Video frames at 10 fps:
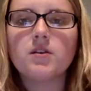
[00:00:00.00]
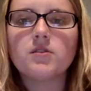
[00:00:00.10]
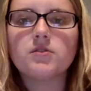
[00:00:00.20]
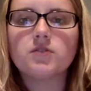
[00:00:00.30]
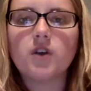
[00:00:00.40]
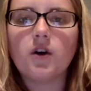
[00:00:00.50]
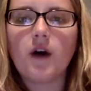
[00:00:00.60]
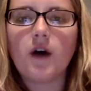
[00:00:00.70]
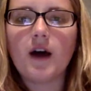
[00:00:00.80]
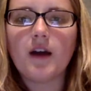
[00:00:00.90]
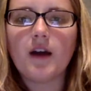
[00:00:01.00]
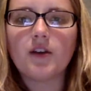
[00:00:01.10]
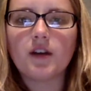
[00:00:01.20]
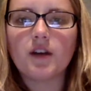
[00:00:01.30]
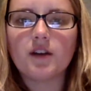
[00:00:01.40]
So I
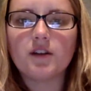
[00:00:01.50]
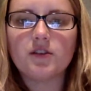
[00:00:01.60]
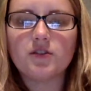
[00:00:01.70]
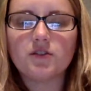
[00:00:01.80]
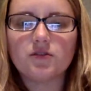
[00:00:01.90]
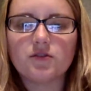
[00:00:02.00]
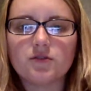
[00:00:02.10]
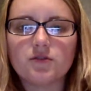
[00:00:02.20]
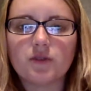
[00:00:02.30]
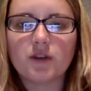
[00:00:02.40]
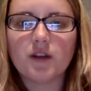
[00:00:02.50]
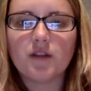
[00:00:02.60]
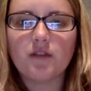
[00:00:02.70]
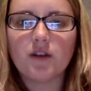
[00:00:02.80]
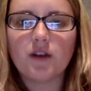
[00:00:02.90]
created a social story
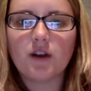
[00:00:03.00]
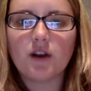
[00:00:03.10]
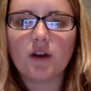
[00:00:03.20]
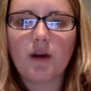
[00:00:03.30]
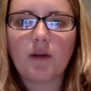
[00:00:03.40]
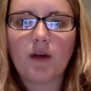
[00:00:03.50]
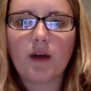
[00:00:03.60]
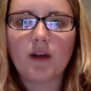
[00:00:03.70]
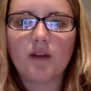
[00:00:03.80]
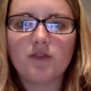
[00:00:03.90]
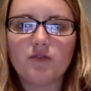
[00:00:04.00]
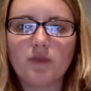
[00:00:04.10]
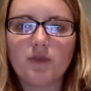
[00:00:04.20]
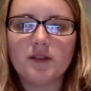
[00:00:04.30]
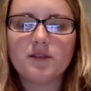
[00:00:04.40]
for her about riding the school
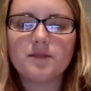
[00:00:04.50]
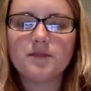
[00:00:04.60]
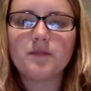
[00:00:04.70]
bus.